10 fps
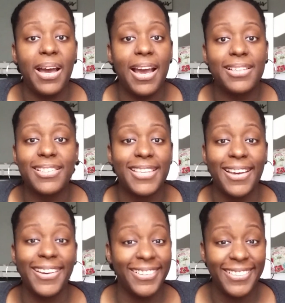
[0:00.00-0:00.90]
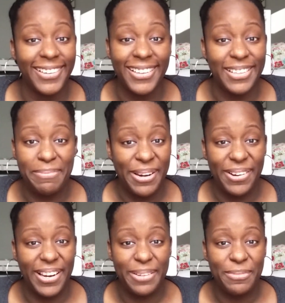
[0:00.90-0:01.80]
my eyes because I couldn't look in the
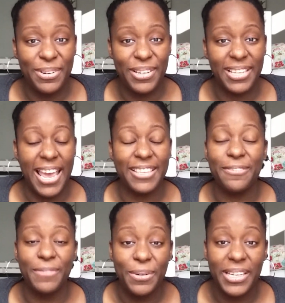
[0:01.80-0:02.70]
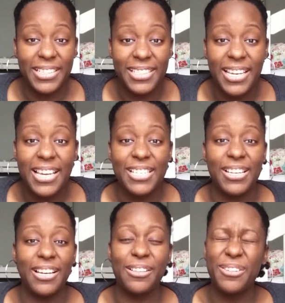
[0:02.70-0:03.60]
mirror anymore. I had to focus.
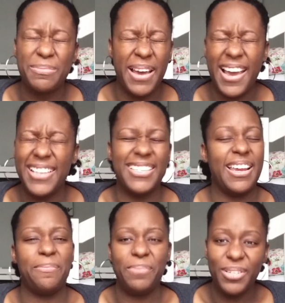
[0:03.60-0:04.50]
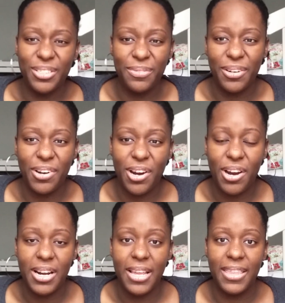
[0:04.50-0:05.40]
So I closed my eyes and I pushed real
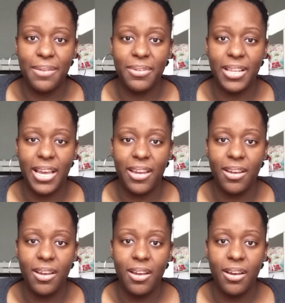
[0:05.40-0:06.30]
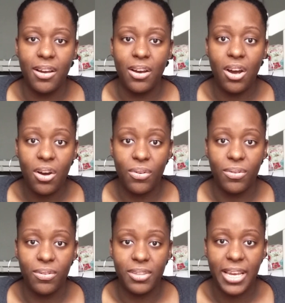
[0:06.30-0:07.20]
hard, and they were like,
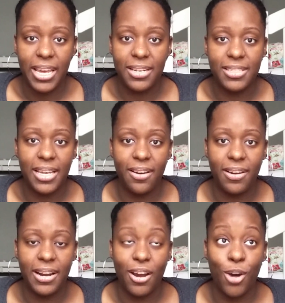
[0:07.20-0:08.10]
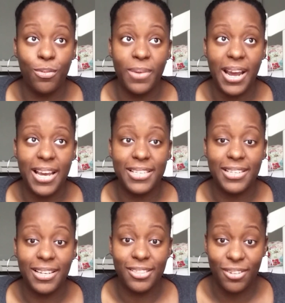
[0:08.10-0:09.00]
oh, the head is out. And I opened my eyes
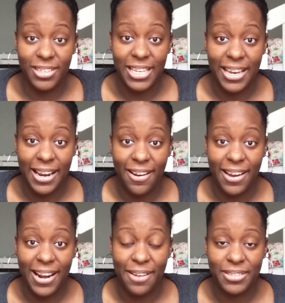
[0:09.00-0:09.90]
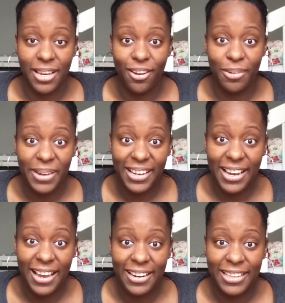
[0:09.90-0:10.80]
and I saw his head out, and I was like, oh my
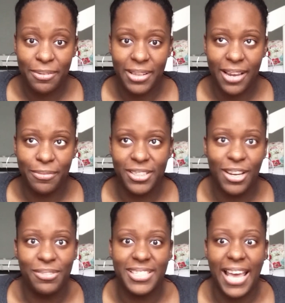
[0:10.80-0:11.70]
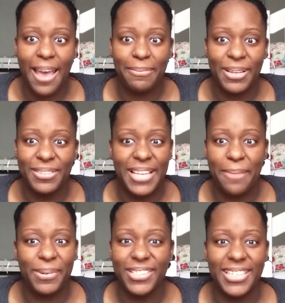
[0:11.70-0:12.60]
God. And they were like, but don't stop
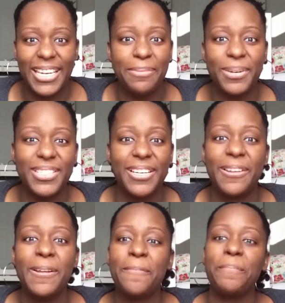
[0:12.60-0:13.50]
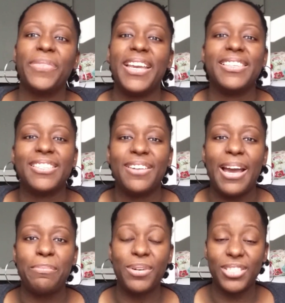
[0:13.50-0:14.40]
pushing, keep pushing. And so
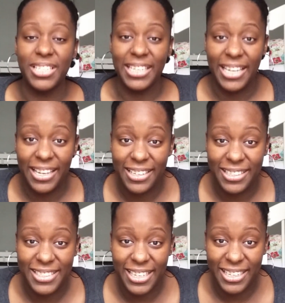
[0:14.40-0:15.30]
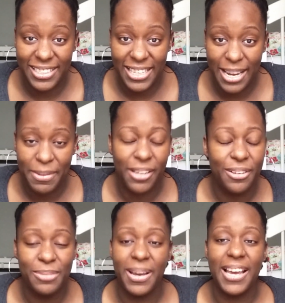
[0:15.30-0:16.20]
I pushed again a second time. I
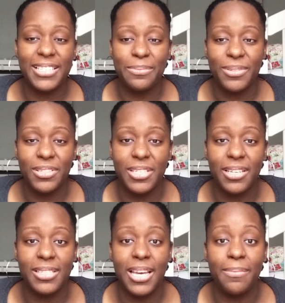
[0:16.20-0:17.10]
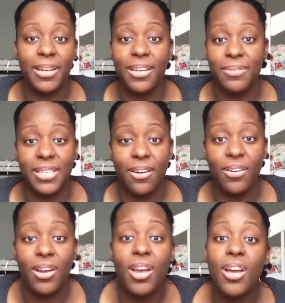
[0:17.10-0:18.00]
closed my eyes and pushed a second time, and he was
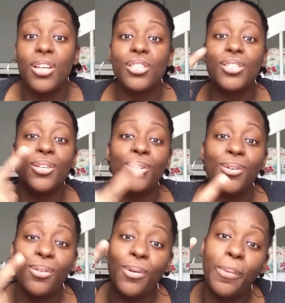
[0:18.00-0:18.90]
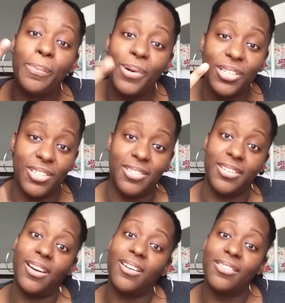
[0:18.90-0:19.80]
out. 2 pushes,
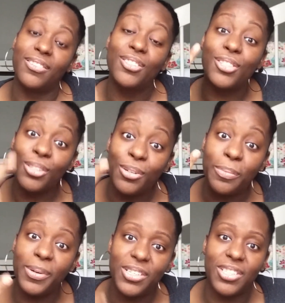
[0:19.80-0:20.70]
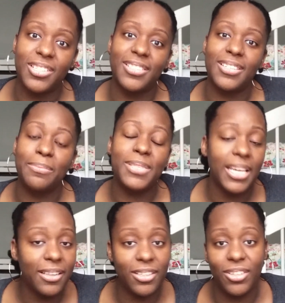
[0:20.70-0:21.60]
y'all. 2 pushes. I'm
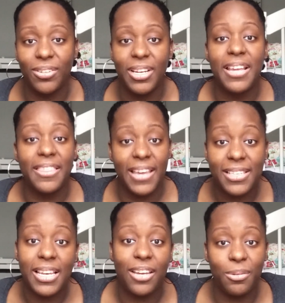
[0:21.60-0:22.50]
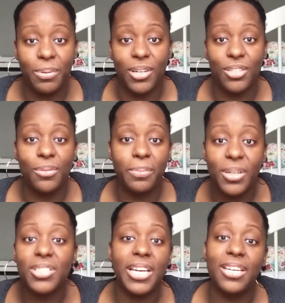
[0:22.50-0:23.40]
telling you, that's how you push. You
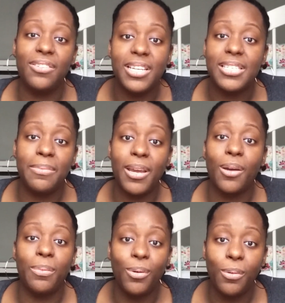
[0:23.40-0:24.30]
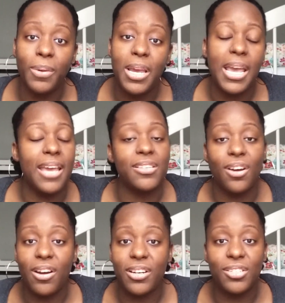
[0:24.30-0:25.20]
push like you need to make a poop as
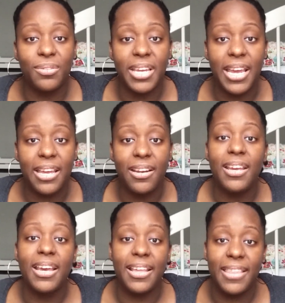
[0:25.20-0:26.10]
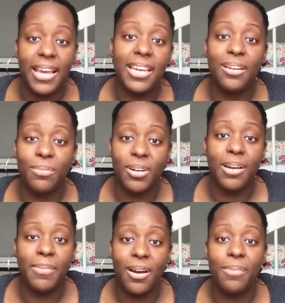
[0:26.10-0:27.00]
hard as you can, and that kid will
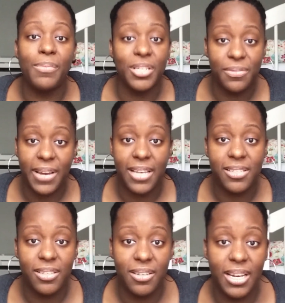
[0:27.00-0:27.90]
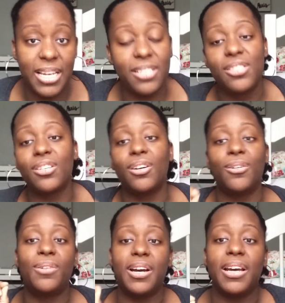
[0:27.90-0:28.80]
come out much faster. And
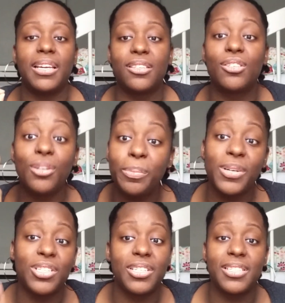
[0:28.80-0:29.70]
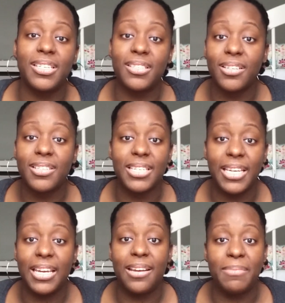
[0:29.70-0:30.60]
so 2 pushes it took to
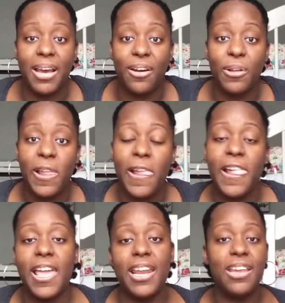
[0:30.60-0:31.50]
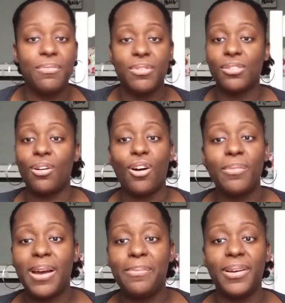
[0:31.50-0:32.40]
get him out, and he was
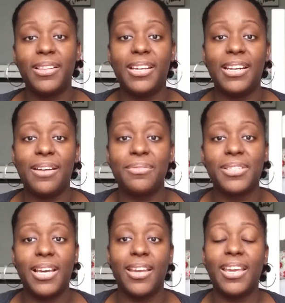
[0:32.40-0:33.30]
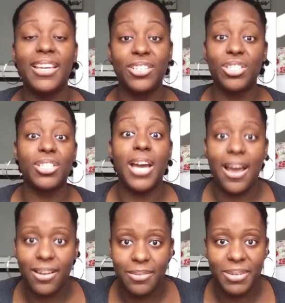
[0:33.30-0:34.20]
on my belly, and I was like in
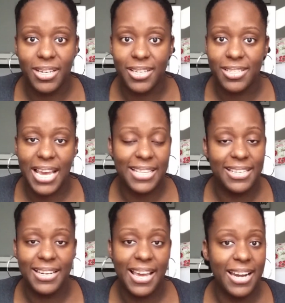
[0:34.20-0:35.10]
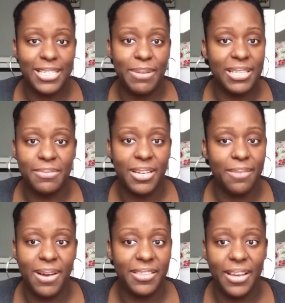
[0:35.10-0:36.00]
shock because I did not expect him to
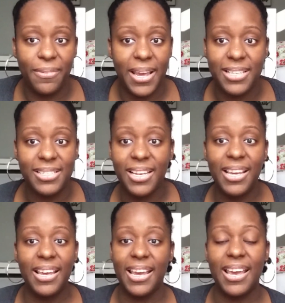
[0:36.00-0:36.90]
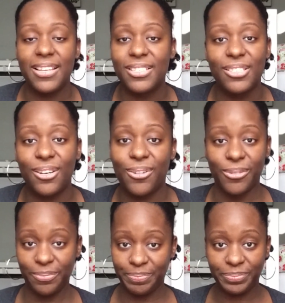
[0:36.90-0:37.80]
come out that fast. And so